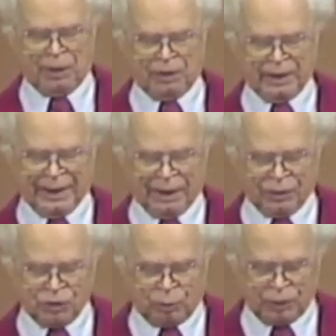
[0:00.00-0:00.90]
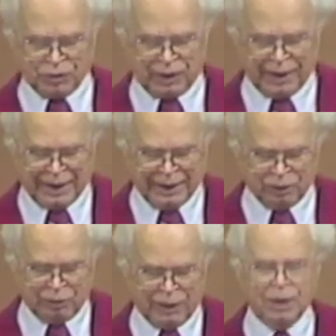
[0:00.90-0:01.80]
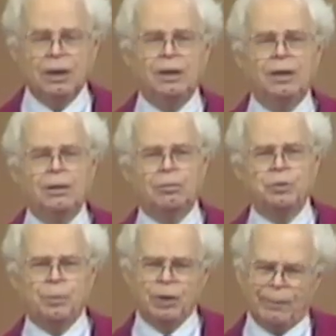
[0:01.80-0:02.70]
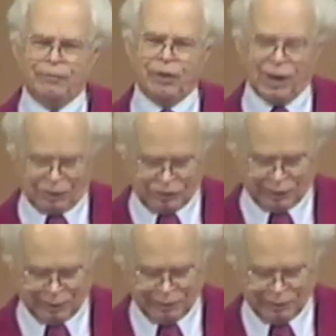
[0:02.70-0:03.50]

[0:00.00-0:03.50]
million gallons of whiskey annually was put up for auction.